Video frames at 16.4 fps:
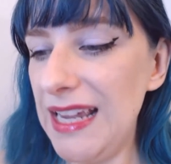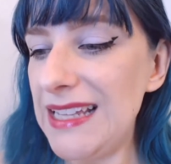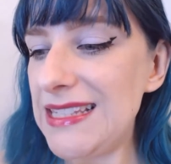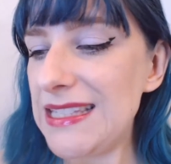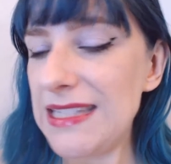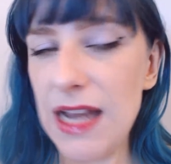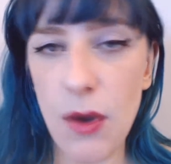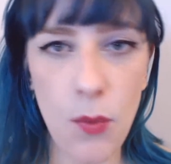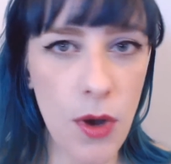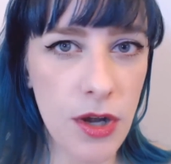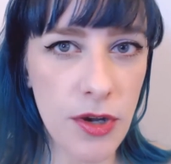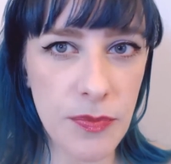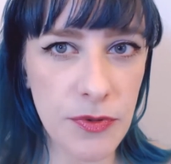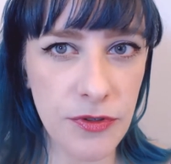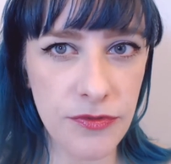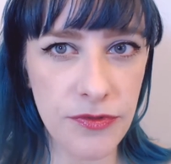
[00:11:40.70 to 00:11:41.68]
It's not
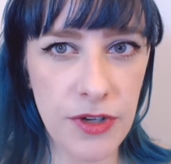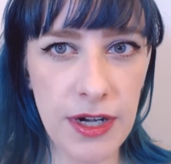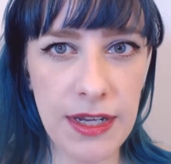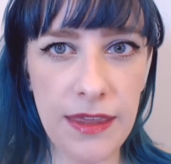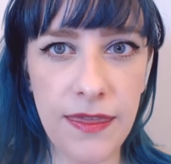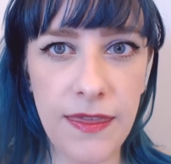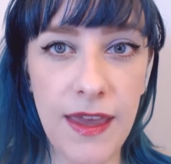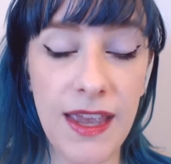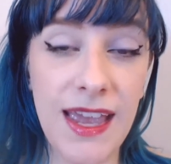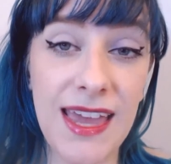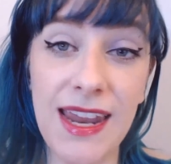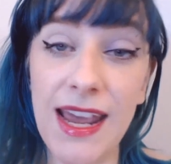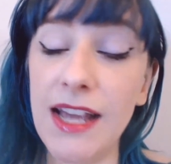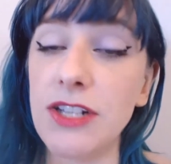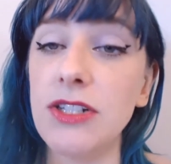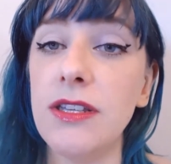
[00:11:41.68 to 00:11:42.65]
waterproof or anything,
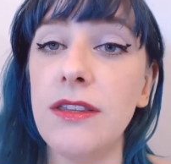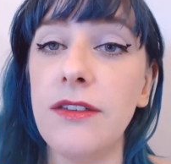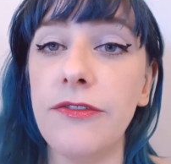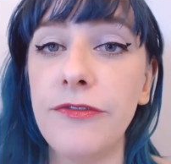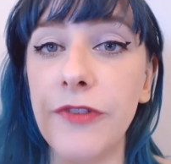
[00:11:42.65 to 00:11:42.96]
and actually the